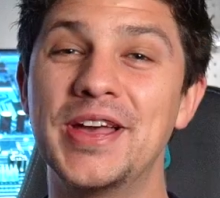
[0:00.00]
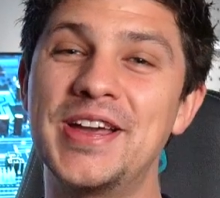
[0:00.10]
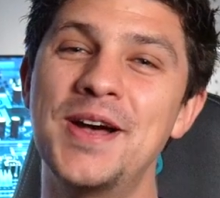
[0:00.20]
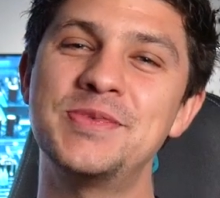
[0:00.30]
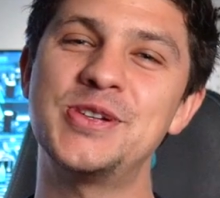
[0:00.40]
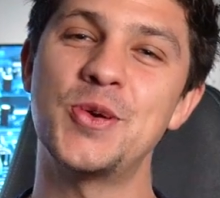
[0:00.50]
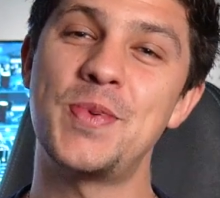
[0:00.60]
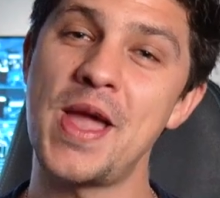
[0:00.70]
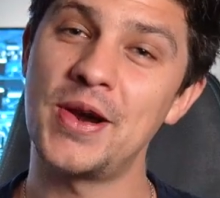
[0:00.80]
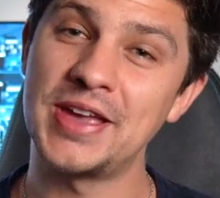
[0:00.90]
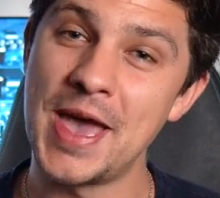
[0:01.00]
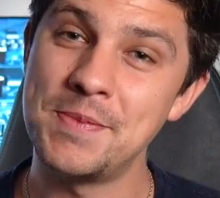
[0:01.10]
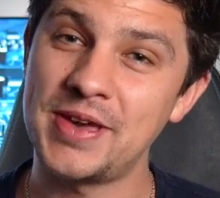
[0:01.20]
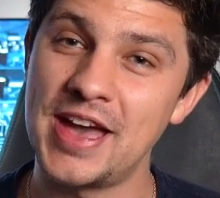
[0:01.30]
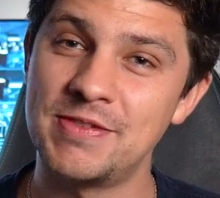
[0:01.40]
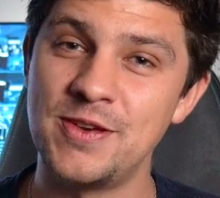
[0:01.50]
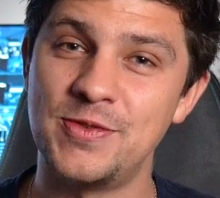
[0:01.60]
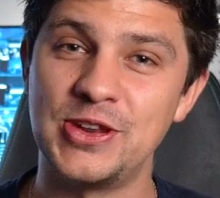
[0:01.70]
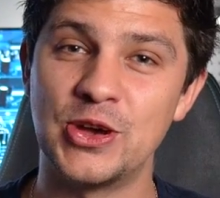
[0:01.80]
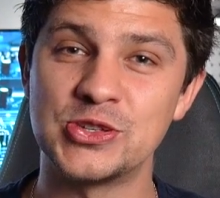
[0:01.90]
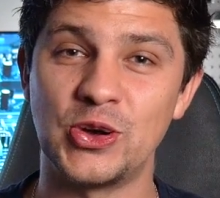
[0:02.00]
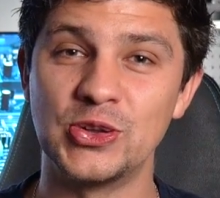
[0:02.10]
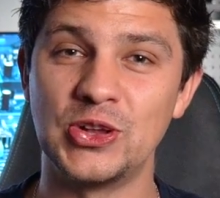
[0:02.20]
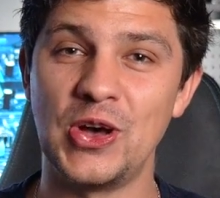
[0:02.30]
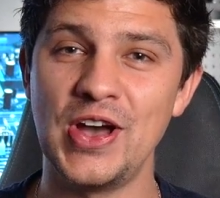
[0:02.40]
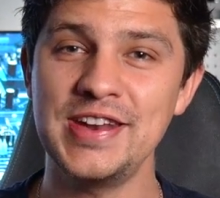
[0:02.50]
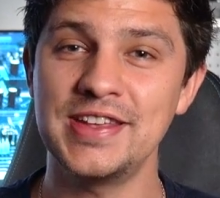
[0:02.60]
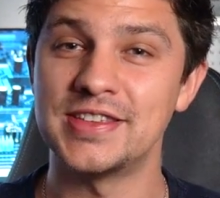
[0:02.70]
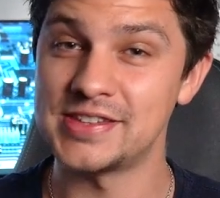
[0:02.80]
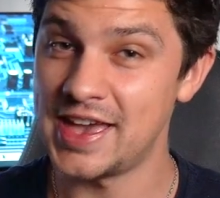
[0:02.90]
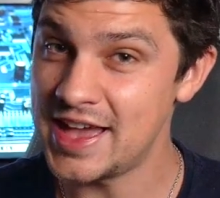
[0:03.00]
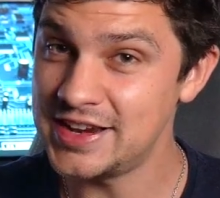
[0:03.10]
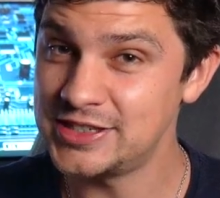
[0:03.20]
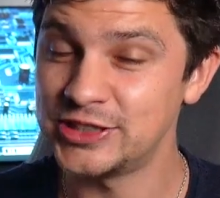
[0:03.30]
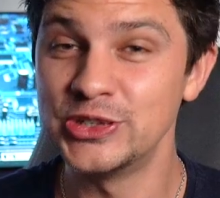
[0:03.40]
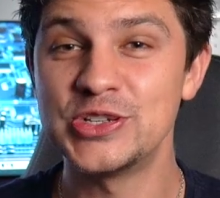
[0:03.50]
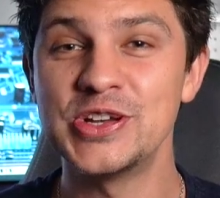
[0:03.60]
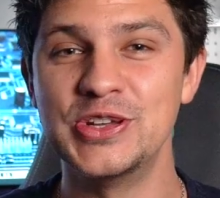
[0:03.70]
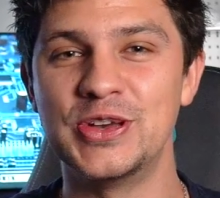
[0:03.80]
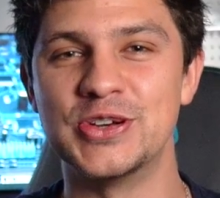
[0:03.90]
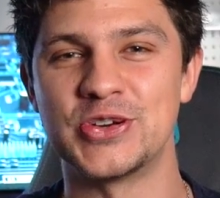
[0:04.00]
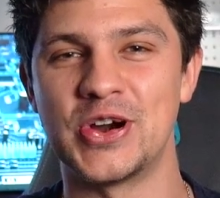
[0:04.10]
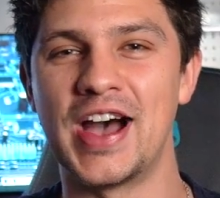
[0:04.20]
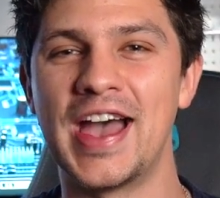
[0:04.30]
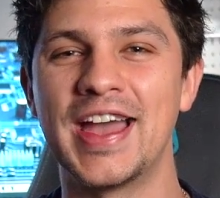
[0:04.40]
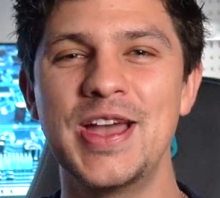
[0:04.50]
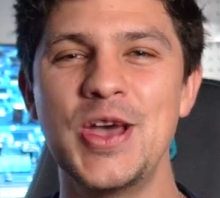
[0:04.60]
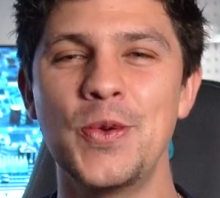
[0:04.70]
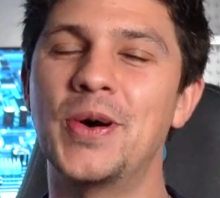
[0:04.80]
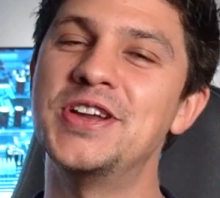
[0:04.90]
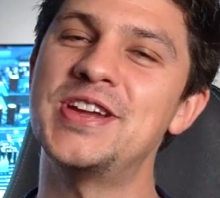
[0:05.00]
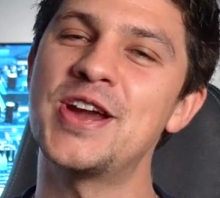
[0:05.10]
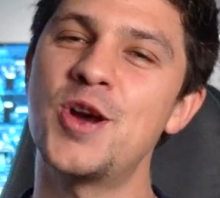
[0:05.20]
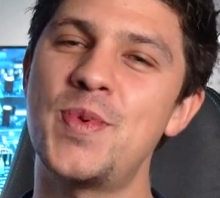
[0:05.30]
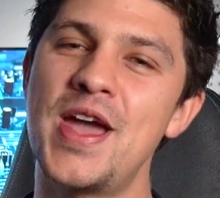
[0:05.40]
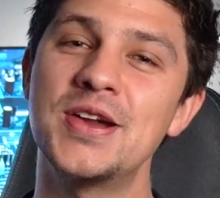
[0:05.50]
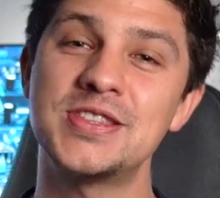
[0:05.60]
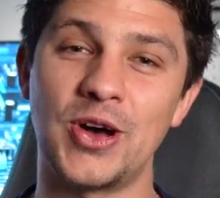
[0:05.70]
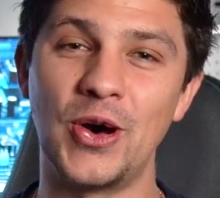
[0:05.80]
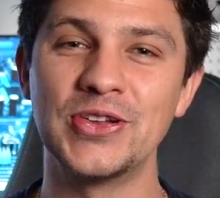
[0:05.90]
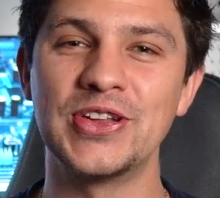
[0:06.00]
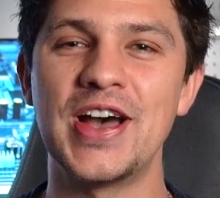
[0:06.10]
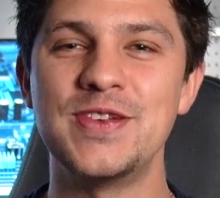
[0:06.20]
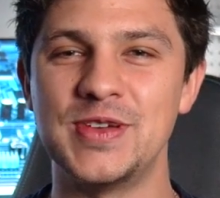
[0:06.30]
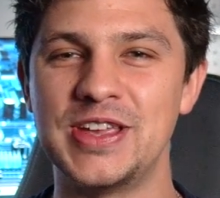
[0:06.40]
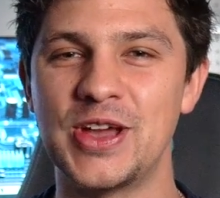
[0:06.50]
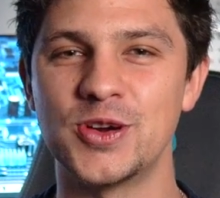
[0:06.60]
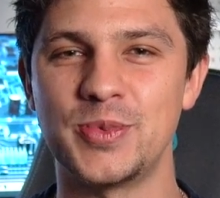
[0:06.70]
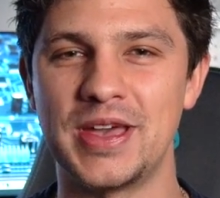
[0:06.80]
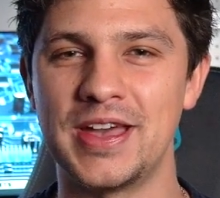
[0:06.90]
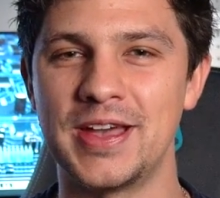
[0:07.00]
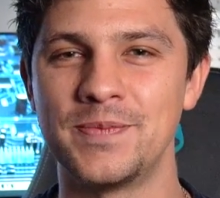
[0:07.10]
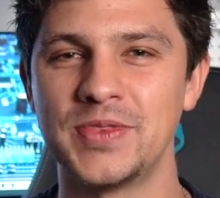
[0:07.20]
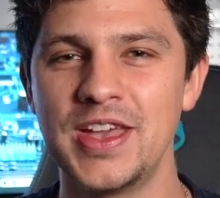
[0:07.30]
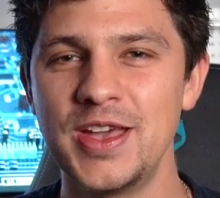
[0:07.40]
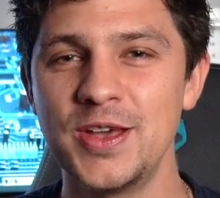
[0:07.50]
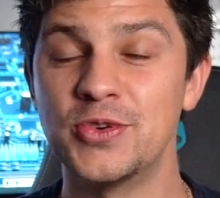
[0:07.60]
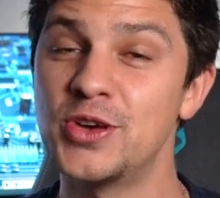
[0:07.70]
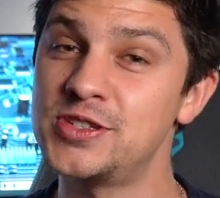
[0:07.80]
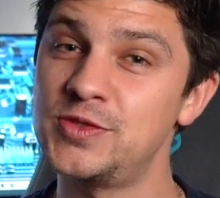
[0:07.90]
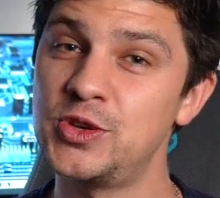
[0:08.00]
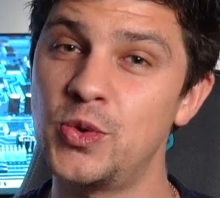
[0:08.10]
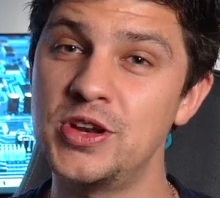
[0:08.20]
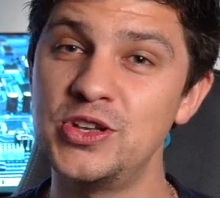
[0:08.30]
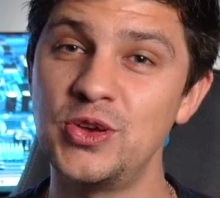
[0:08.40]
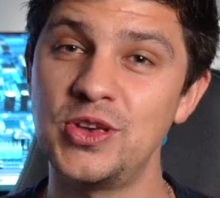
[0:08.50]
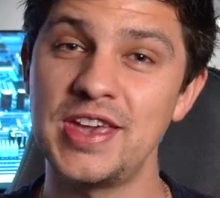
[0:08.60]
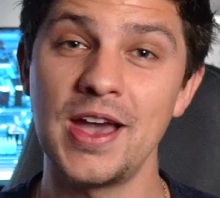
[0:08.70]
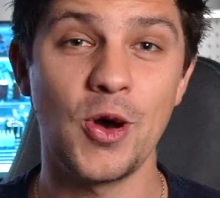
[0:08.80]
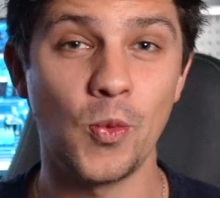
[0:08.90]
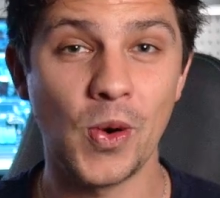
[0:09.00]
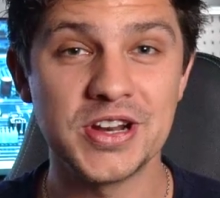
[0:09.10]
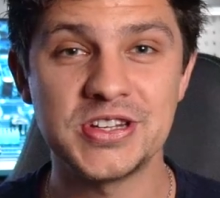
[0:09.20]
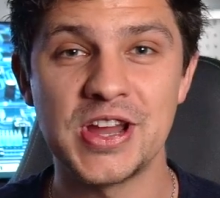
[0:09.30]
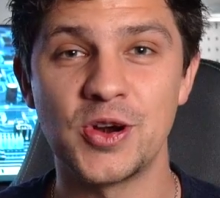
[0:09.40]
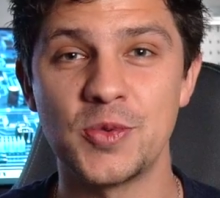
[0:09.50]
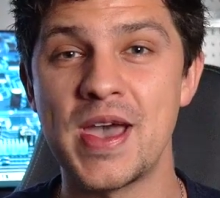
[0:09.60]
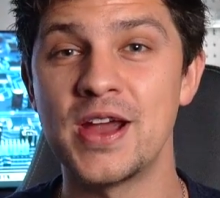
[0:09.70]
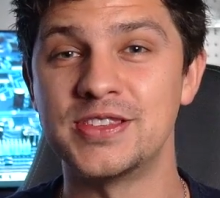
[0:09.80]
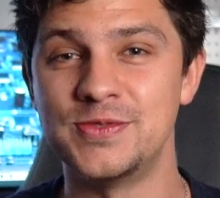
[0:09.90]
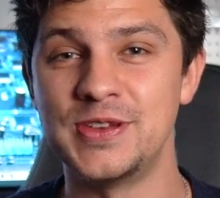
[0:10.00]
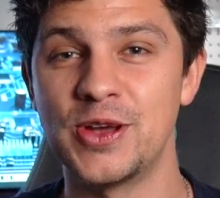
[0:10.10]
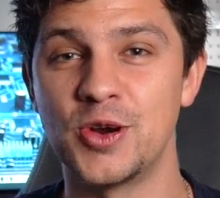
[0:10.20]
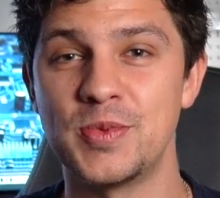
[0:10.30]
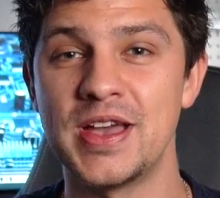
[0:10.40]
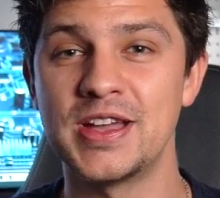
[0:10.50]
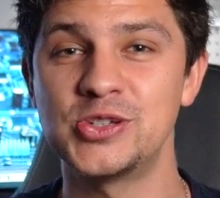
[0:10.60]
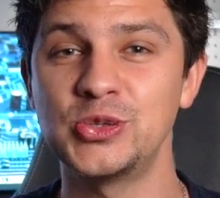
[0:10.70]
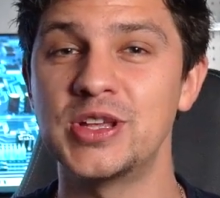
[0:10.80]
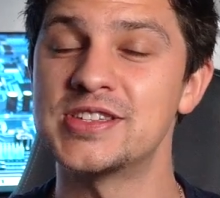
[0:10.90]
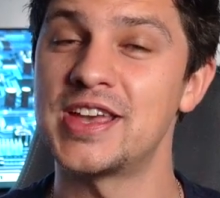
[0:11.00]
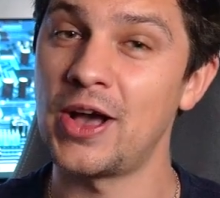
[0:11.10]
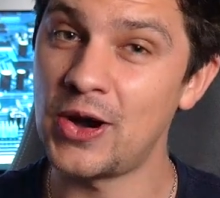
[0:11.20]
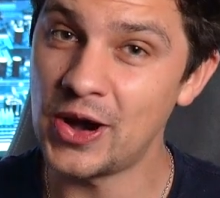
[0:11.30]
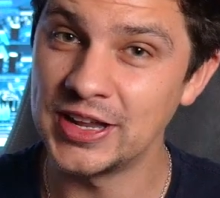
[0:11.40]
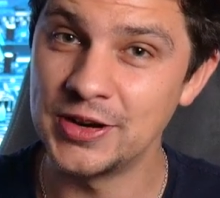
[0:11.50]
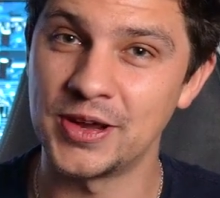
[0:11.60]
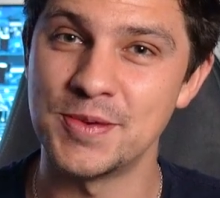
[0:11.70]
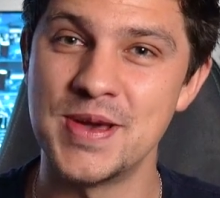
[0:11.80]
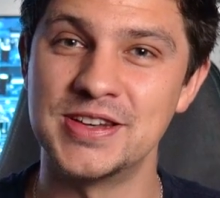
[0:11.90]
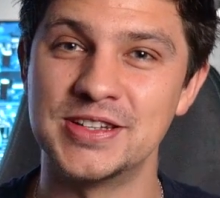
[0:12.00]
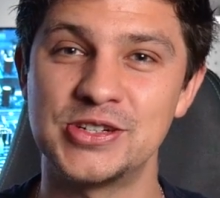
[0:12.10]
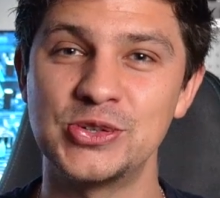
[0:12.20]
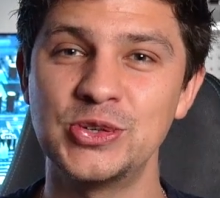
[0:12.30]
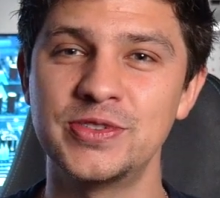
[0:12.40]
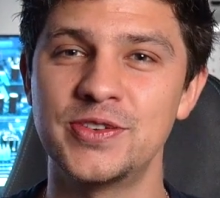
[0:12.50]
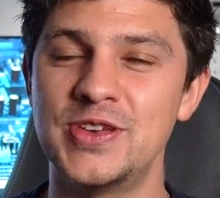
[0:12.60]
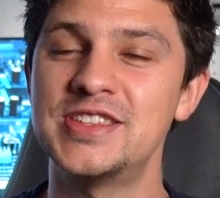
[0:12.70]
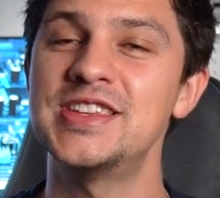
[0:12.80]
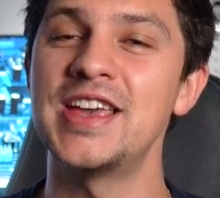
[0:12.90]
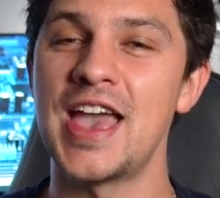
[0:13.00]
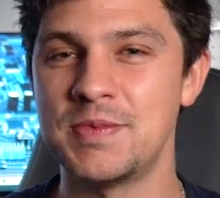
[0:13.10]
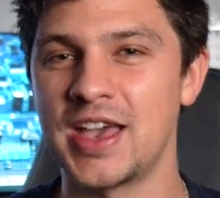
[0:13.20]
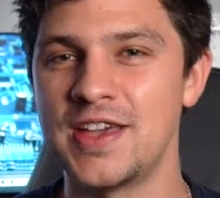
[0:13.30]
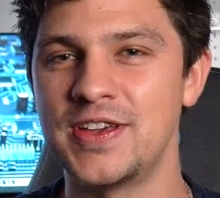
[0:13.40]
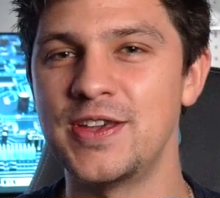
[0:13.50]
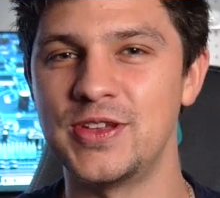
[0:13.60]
When it comes to repairing MKV videos online, there's a handy solution you can try. Wondershare Repairit's online video repair. For those of you who are new here, Wondershare Repairit's Video Repair Tool is a highly recommended tool for fixing MKV